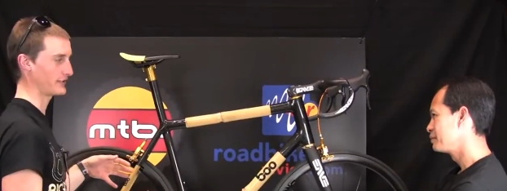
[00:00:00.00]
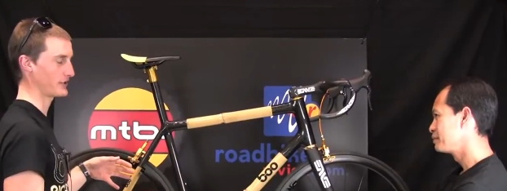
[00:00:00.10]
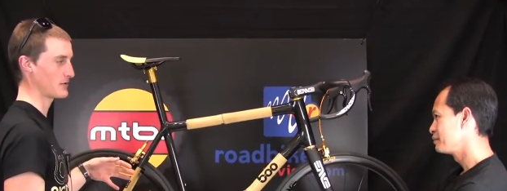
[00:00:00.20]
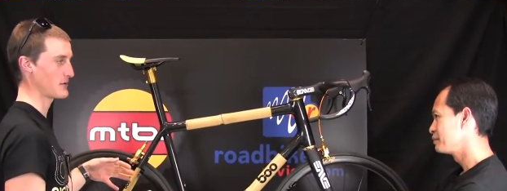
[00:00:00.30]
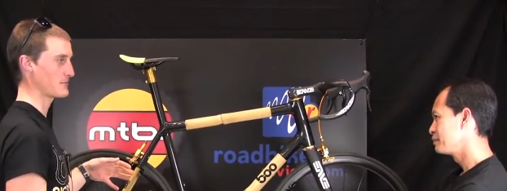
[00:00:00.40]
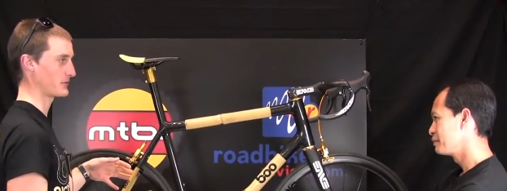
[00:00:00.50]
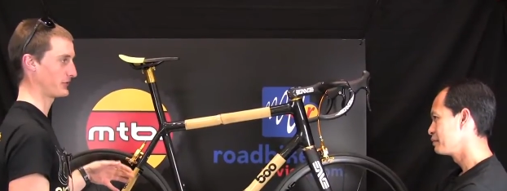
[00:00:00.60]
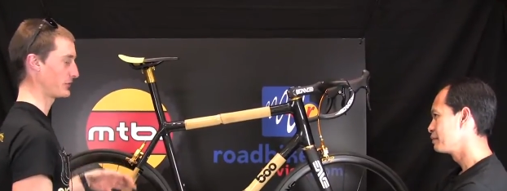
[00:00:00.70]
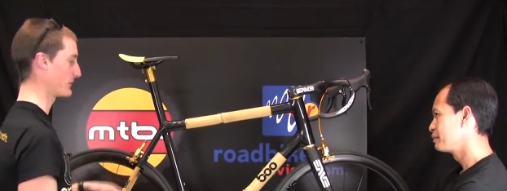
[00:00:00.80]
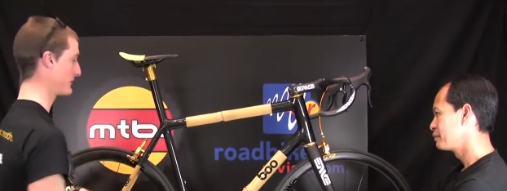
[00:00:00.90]
Speaker 1: is going to be
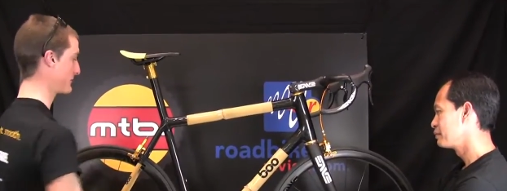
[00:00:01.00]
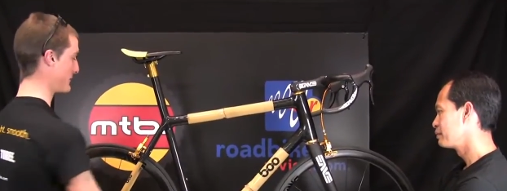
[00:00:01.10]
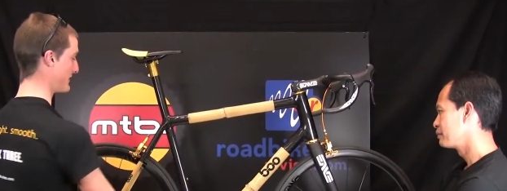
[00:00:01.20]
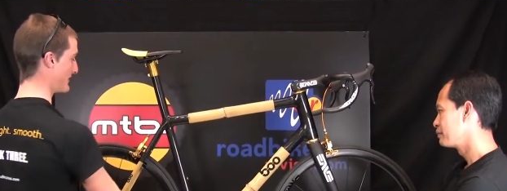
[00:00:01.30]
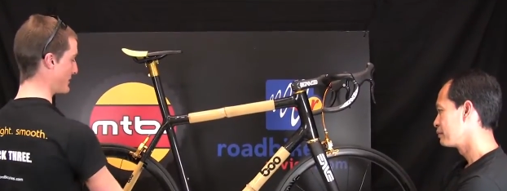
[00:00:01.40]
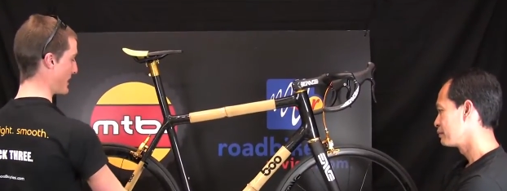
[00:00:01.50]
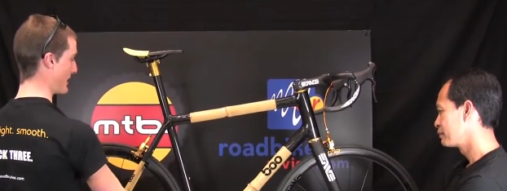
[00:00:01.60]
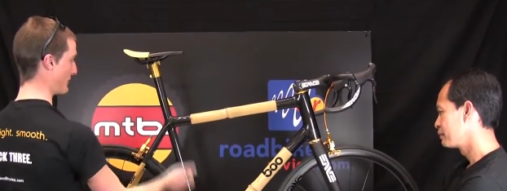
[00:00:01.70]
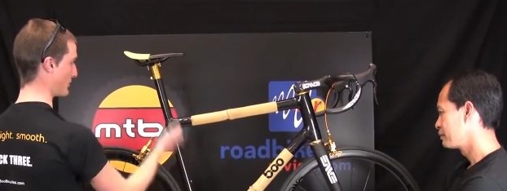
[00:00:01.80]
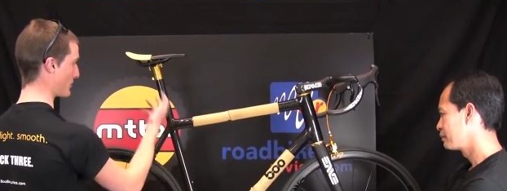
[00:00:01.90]
preserved, but then you
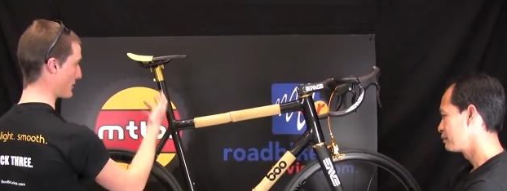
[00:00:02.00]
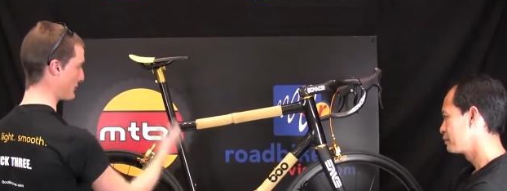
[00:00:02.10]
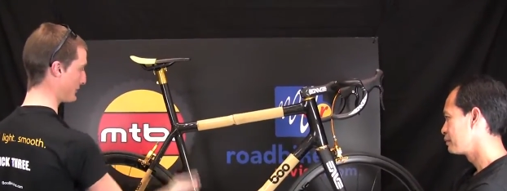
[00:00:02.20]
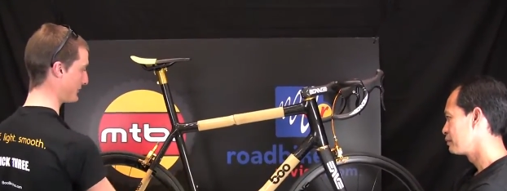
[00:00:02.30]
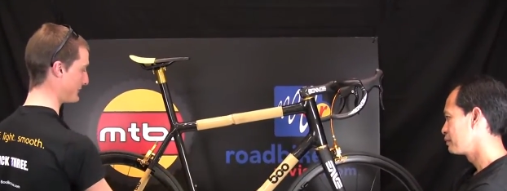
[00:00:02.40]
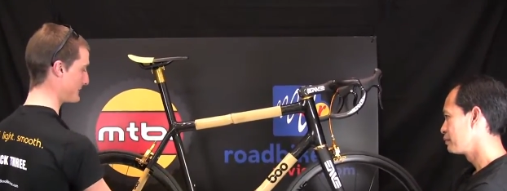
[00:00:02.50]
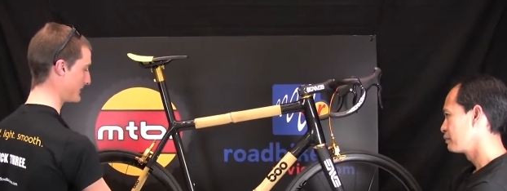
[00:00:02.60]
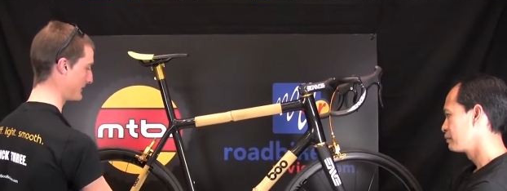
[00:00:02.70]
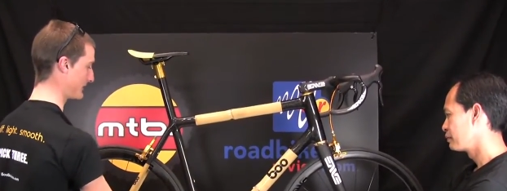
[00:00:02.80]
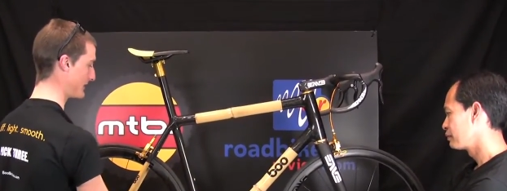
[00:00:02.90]
have incredible
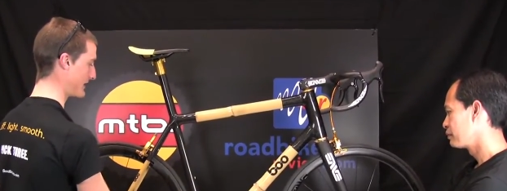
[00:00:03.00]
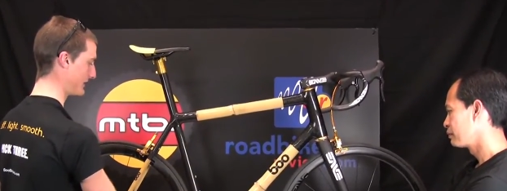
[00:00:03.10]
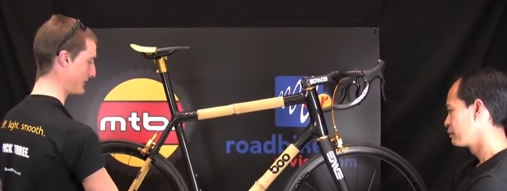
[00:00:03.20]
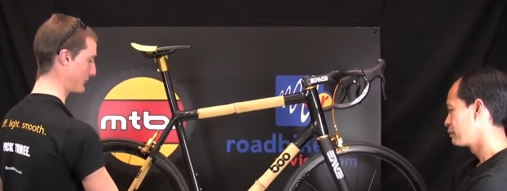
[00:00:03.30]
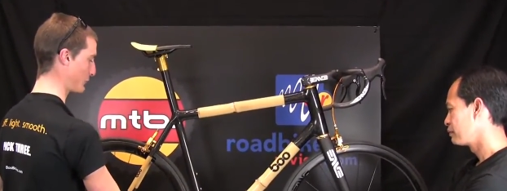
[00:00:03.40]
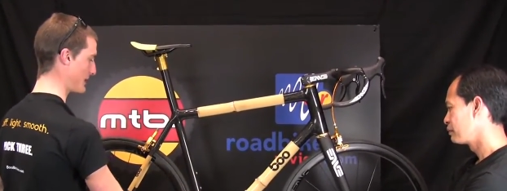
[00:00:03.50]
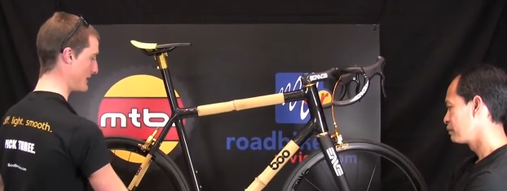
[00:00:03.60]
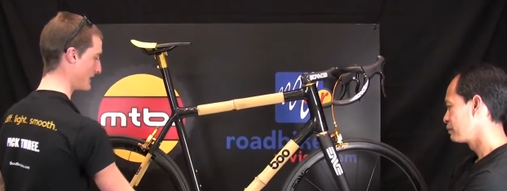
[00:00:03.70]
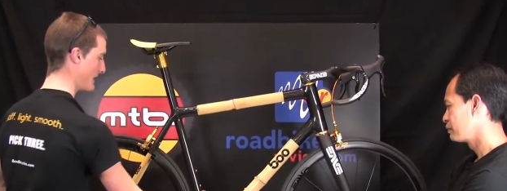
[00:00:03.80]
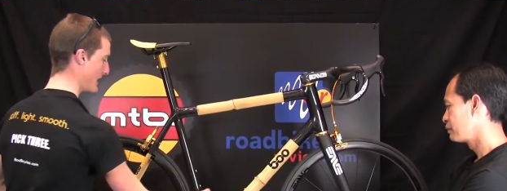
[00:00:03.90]
stiffness, a lot less
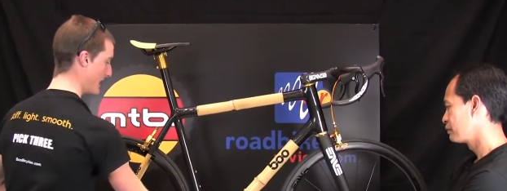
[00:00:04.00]
weight.